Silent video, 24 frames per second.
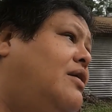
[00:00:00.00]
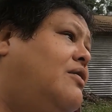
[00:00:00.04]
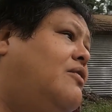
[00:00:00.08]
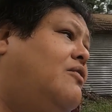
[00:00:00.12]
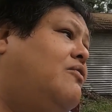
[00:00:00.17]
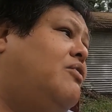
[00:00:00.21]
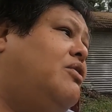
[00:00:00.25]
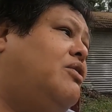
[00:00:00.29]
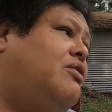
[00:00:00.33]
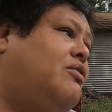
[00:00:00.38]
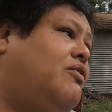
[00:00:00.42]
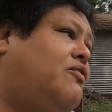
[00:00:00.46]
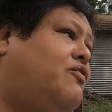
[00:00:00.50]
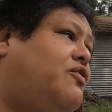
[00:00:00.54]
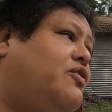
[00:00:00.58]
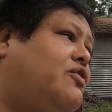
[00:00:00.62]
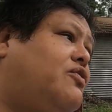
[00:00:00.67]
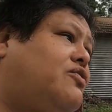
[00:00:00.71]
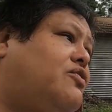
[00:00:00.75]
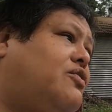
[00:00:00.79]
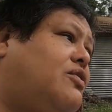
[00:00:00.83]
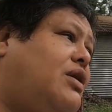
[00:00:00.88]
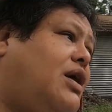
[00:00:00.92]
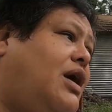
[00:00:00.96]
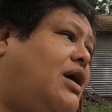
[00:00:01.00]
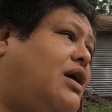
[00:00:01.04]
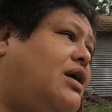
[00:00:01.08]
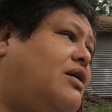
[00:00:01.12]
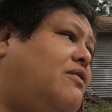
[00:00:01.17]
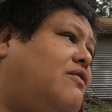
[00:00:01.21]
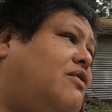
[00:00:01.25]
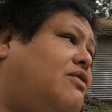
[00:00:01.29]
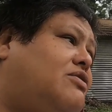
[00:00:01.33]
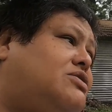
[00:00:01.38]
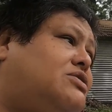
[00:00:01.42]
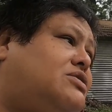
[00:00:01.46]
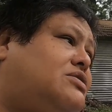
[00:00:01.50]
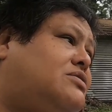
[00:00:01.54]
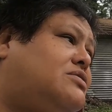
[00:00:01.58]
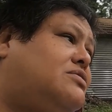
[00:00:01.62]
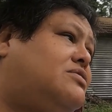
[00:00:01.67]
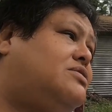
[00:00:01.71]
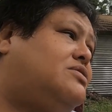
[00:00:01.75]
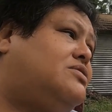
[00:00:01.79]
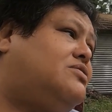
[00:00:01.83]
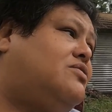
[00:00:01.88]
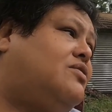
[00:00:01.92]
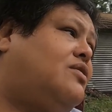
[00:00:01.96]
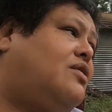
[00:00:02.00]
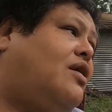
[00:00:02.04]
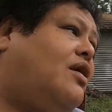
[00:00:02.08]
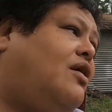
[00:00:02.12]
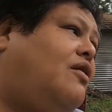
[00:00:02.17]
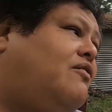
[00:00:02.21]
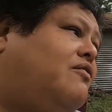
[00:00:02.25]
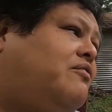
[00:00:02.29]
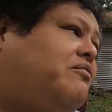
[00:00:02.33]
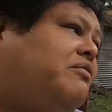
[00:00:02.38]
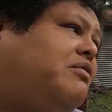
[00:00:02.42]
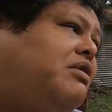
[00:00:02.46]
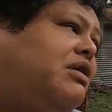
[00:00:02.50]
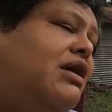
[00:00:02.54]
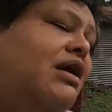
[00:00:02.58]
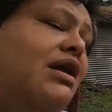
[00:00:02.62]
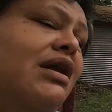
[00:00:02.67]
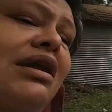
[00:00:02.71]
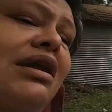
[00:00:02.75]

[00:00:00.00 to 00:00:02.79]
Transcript: we refuse to not give our children to the government yeah.